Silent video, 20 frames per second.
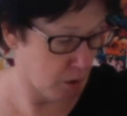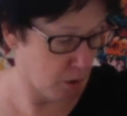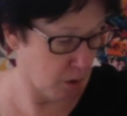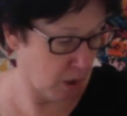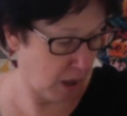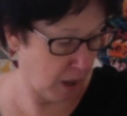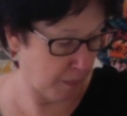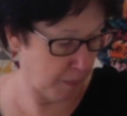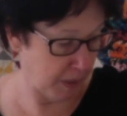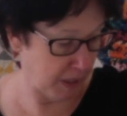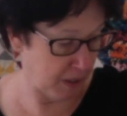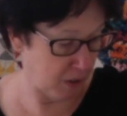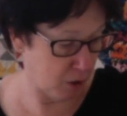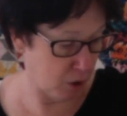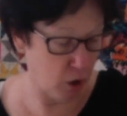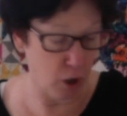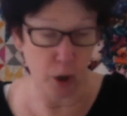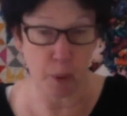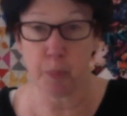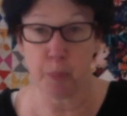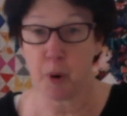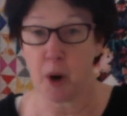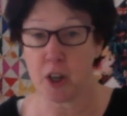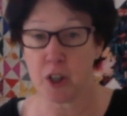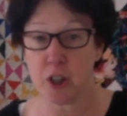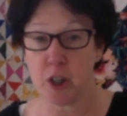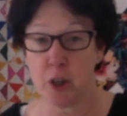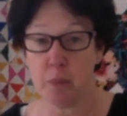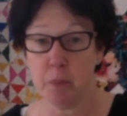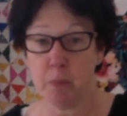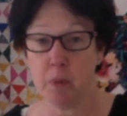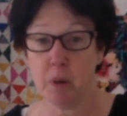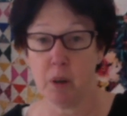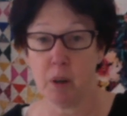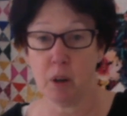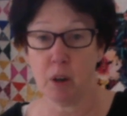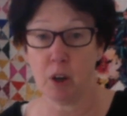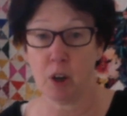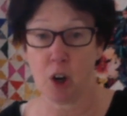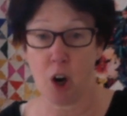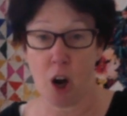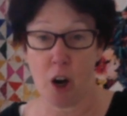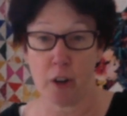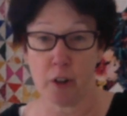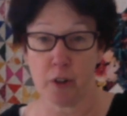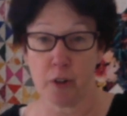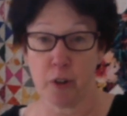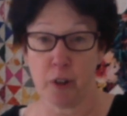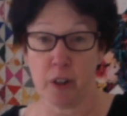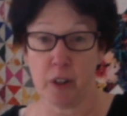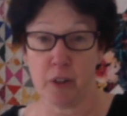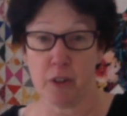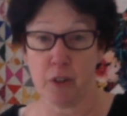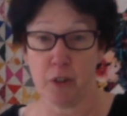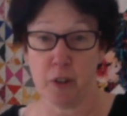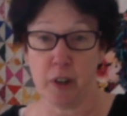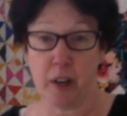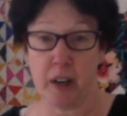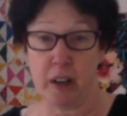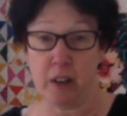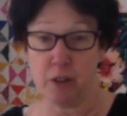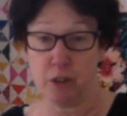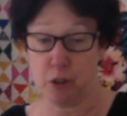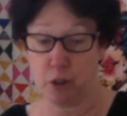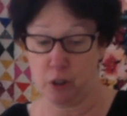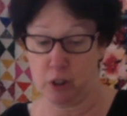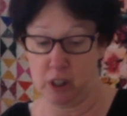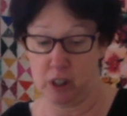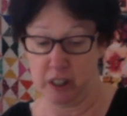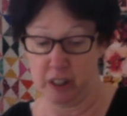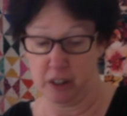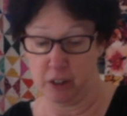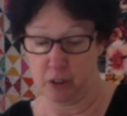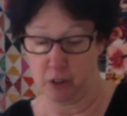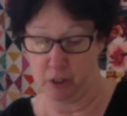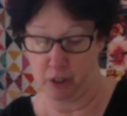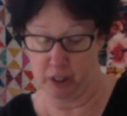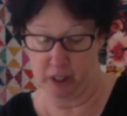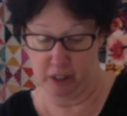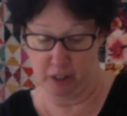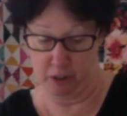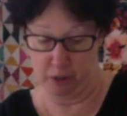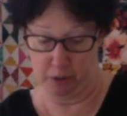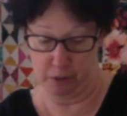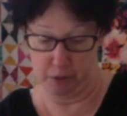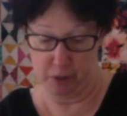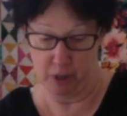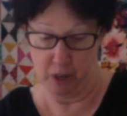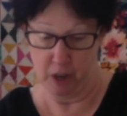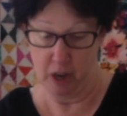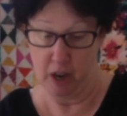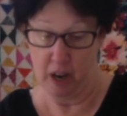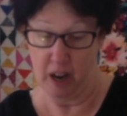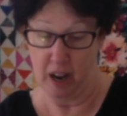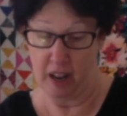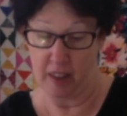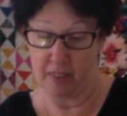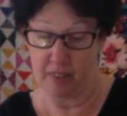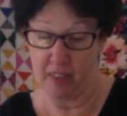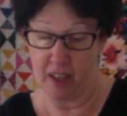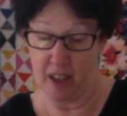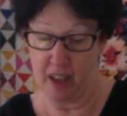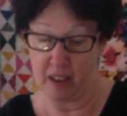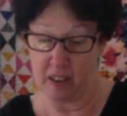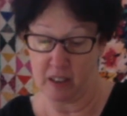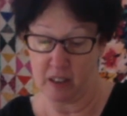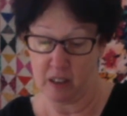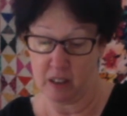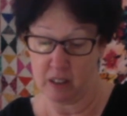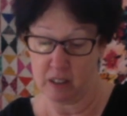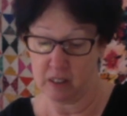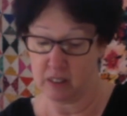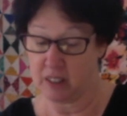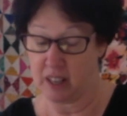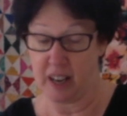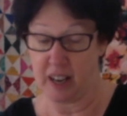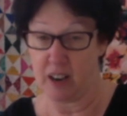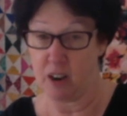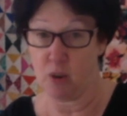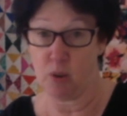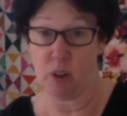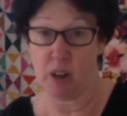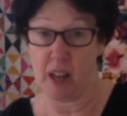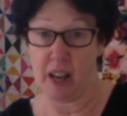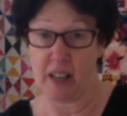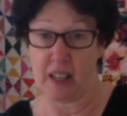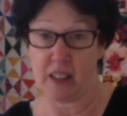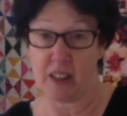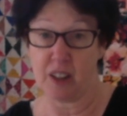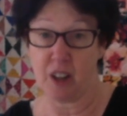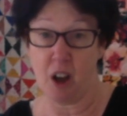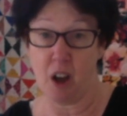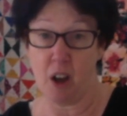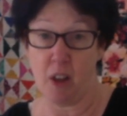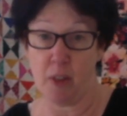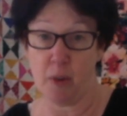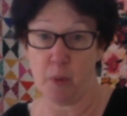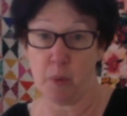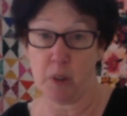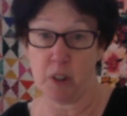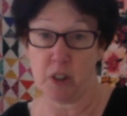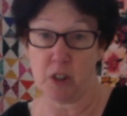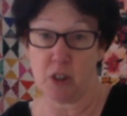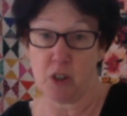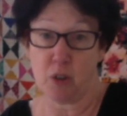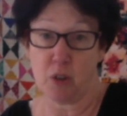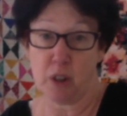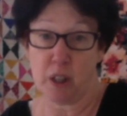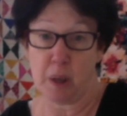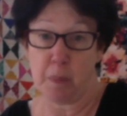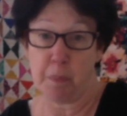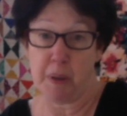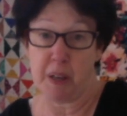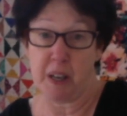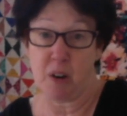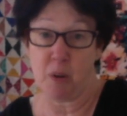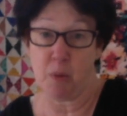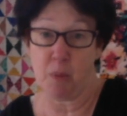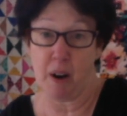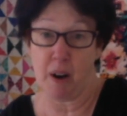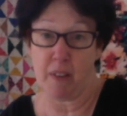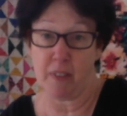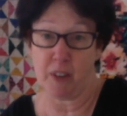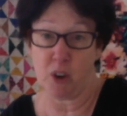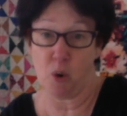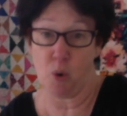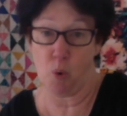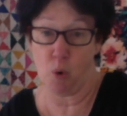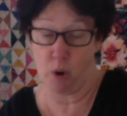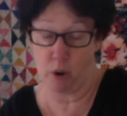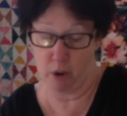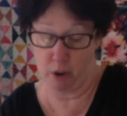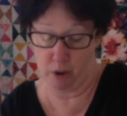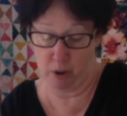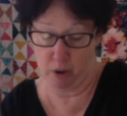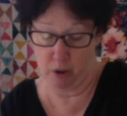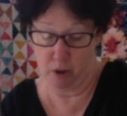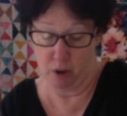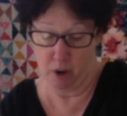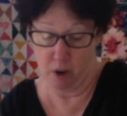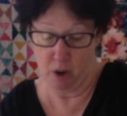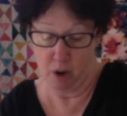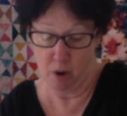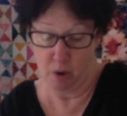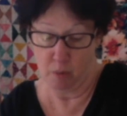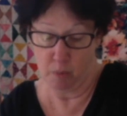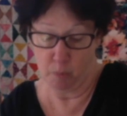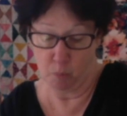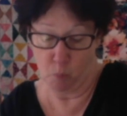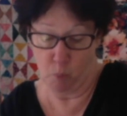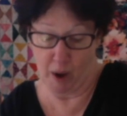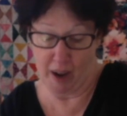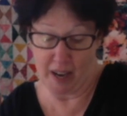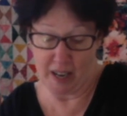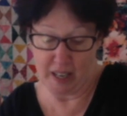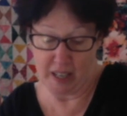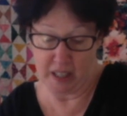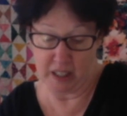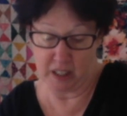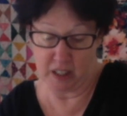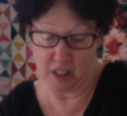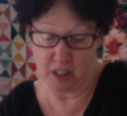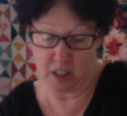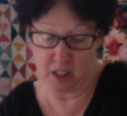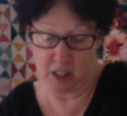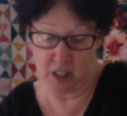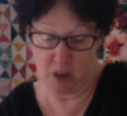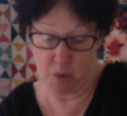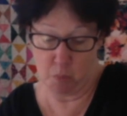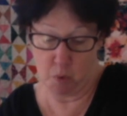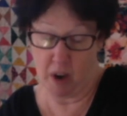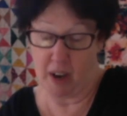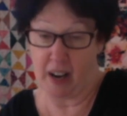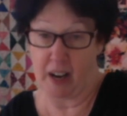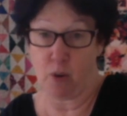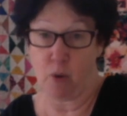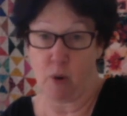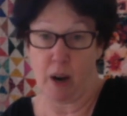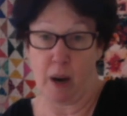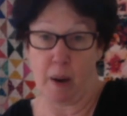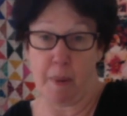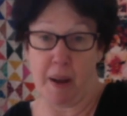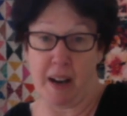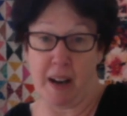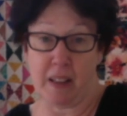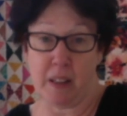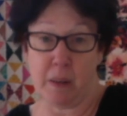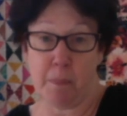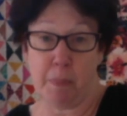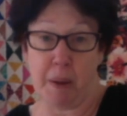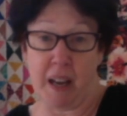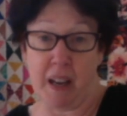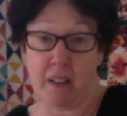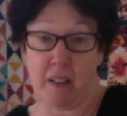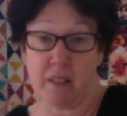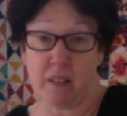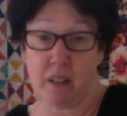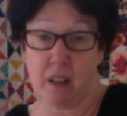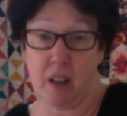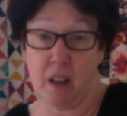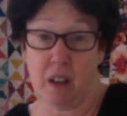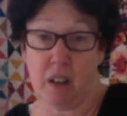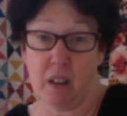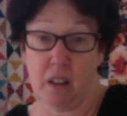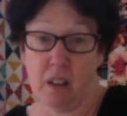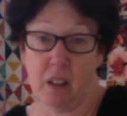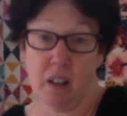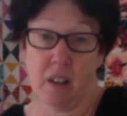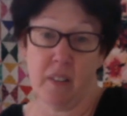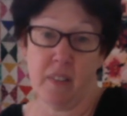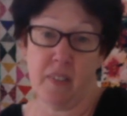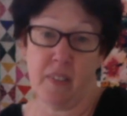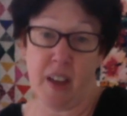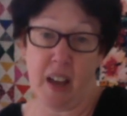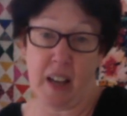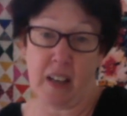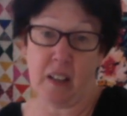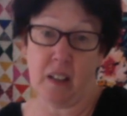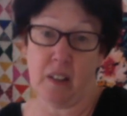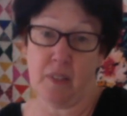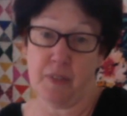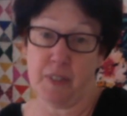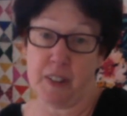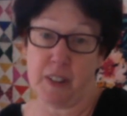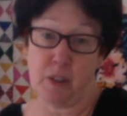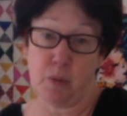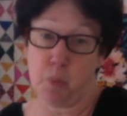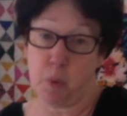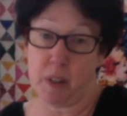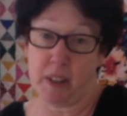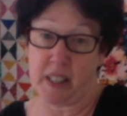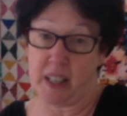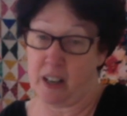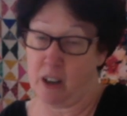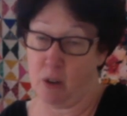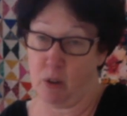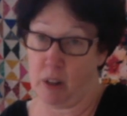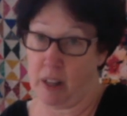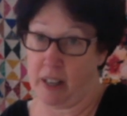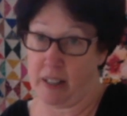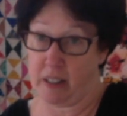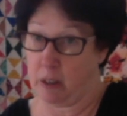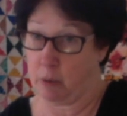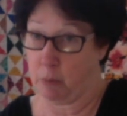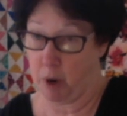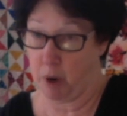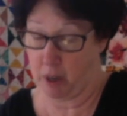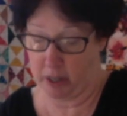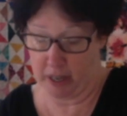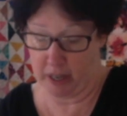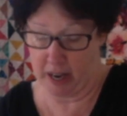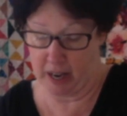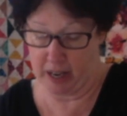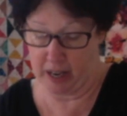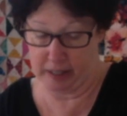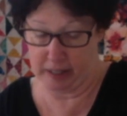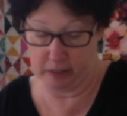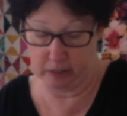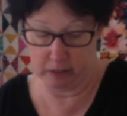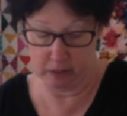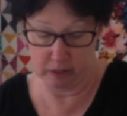either going to brush them or cut their nails or clean their ears. And then they don't like the other ones, so they peek around the corner waiting to see what I grab out of the basket. And then if it's what they don't like, they run and hide.